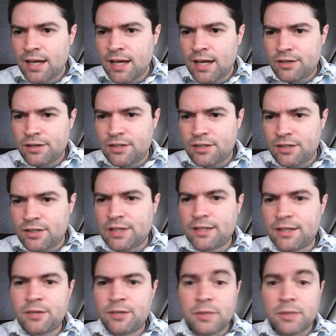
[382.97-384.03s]
Here it is right
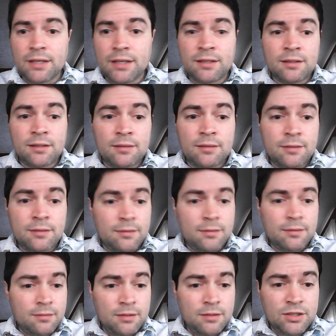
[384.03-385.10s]
there, but
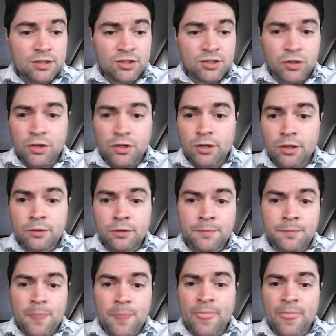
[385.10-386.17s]
just so you
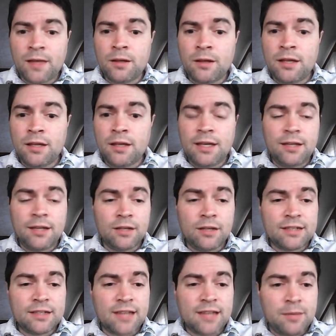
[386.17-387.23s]
know, any
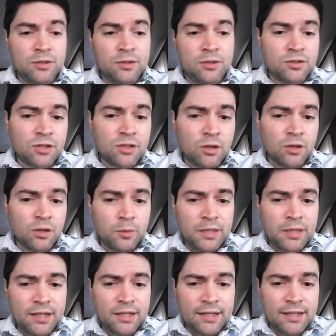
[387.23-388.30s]
Linux app you install will
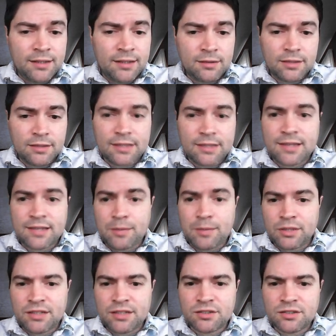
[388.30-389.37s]
be in a Linux
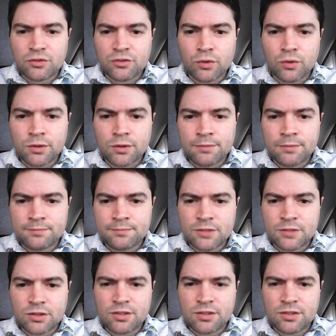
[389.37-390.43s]
applications folder.
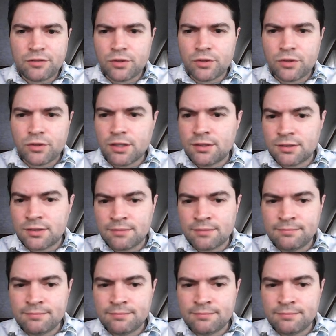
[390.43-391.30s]
So let's see if it runs.